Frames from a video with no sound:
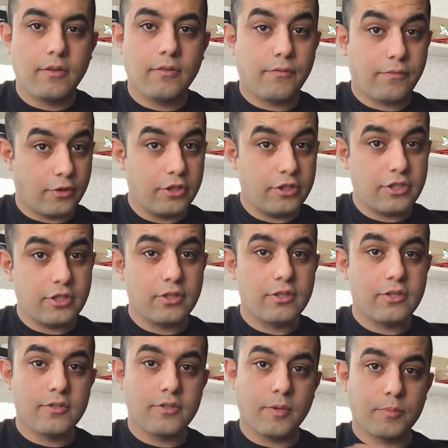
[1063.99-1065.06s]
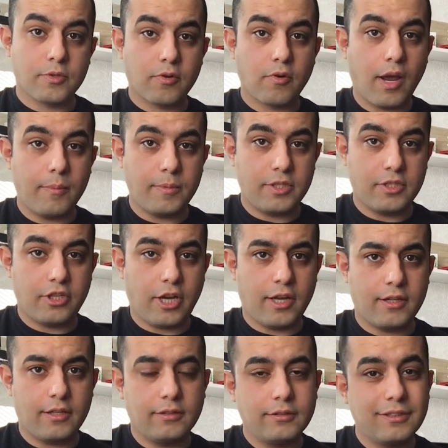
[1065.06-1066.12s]
First, subscribe to this
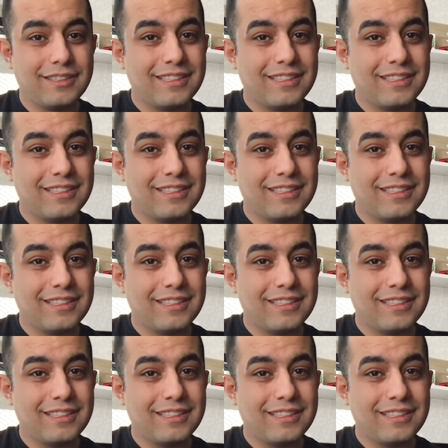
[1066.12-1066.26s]
channel.